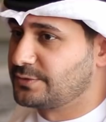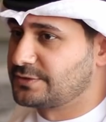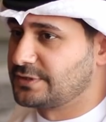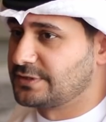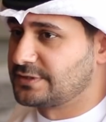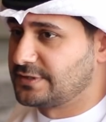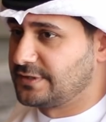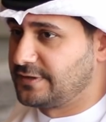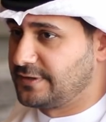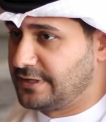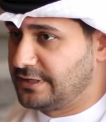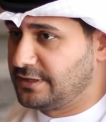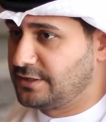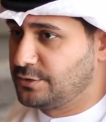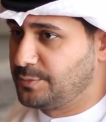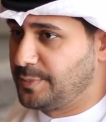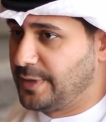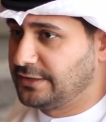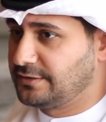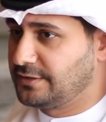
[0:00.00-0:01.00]
who sits in the
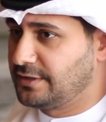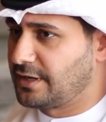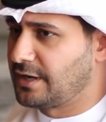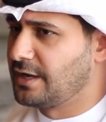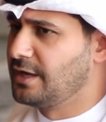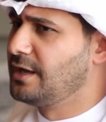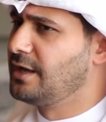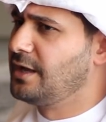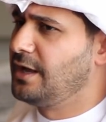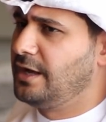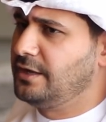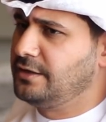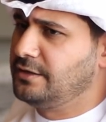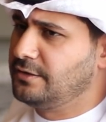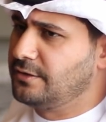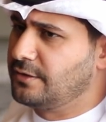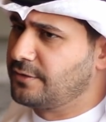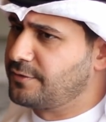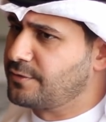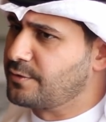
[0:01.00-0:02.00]
incubator,
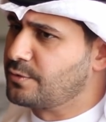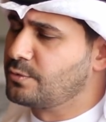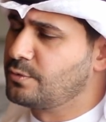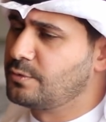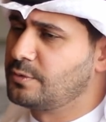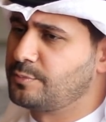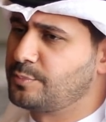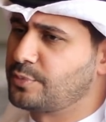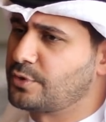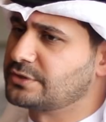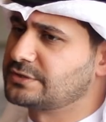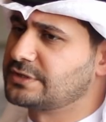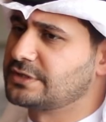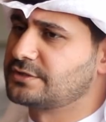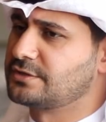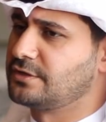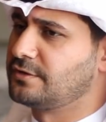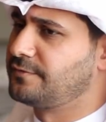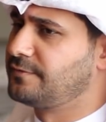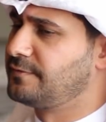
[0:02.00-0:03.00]
and through a
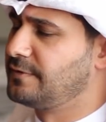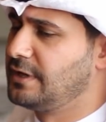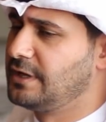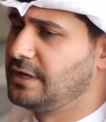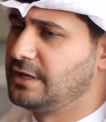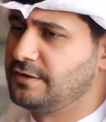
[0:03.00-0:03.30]
process of,